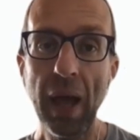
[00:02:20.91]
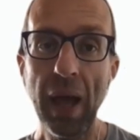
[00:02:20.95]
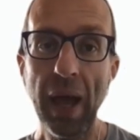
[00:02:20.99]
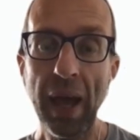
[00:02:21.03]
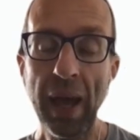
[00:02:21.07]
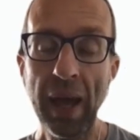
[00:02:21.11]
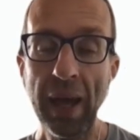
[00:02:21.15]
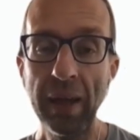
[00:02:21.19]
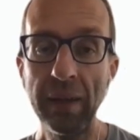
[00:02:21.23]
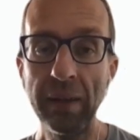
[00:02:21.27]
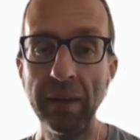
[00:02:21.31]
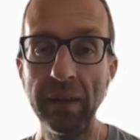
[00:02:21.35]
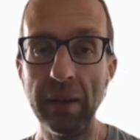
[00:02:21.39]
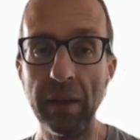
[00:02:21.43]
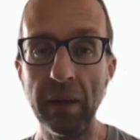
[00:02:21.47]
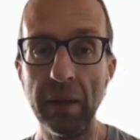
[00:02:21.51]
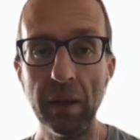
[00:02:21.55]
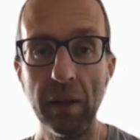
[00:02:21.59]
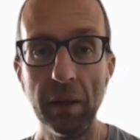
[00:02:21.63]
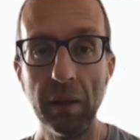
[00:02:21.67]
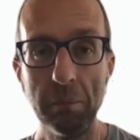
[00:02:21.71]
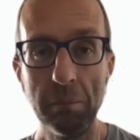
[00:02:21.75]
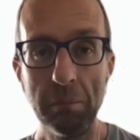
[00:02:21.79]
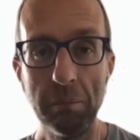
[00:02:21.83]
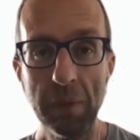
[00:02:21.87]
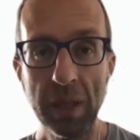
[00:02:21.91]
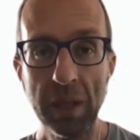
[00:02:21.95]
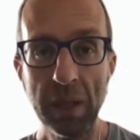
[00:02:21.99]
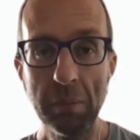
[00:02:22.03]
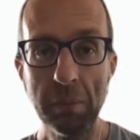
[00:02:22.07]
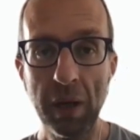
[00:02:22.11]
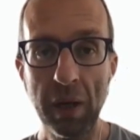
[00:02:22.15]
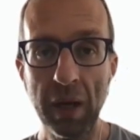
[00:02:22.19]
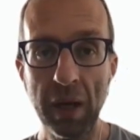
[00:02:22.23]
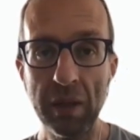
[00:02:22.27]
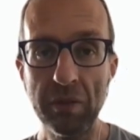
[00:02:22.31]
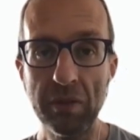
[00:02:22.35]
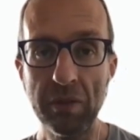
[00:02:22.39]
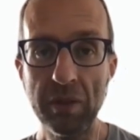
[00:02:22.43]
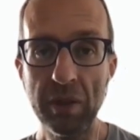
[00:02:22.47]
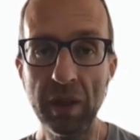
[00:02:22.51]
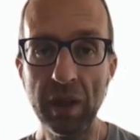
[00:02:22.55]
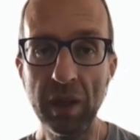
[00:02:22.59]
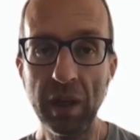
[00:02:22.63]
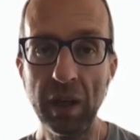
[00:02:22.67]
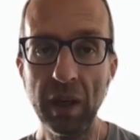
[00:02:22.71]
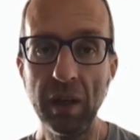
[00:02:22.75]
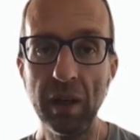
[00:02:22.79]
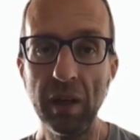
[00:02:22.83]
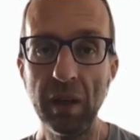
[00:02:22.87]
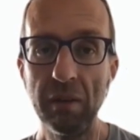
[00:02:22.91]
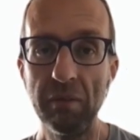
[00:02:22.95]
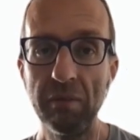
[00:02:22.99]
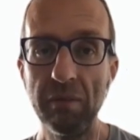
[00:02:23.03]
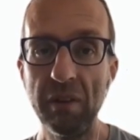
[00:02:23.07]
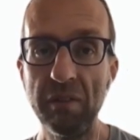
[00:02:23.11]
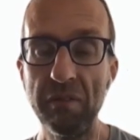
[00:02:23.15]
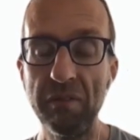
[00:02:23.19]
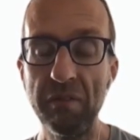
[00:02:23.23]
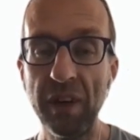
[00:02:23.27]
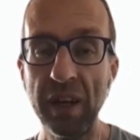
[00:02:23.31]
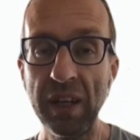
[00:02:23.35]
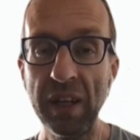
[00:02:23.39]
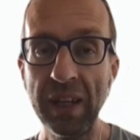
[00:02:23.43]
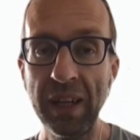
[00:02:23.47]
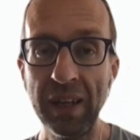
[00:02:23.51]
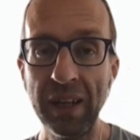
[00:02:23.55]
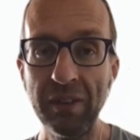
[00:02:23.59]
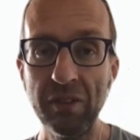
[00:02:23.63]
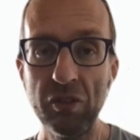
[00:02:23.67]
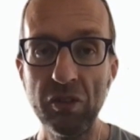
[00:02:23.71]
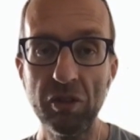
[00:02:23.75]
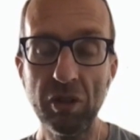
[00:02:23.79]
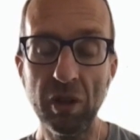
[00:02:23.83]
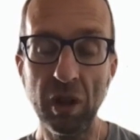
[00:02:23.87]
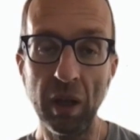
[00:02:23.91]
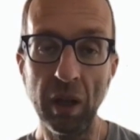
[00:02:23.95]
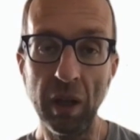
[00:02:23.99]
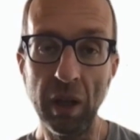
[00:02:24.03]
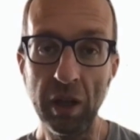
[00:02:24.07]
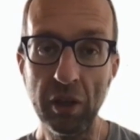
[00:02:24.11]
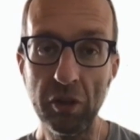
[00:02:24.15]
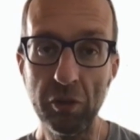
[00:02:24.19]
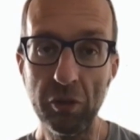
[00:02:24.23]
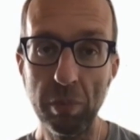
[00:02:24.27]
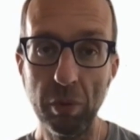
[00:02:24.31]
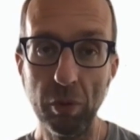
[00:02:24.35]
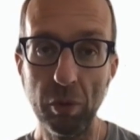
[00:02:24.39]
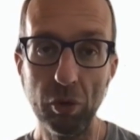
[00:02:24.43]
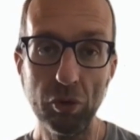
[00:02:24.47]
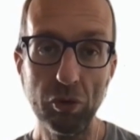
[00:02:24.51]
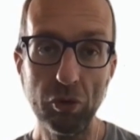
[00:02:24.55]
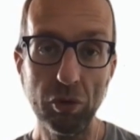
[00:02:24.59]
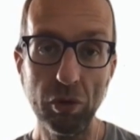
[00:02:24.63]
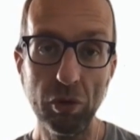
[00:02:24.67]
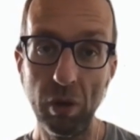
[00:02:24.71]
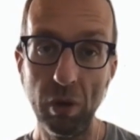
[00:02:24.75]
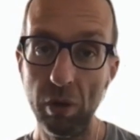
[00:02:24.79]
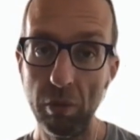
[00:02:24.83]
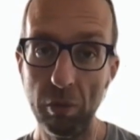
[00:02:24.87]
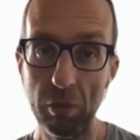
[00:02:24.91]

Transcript: and minimizing the financial exposure,